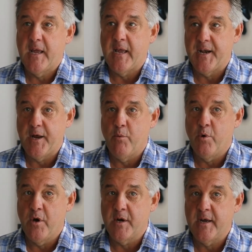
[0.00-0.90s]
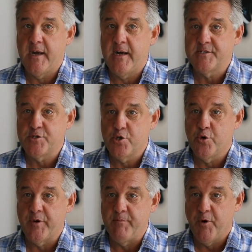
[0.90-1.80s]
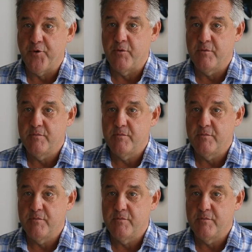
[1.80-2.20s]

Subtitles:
can it work as a touring model?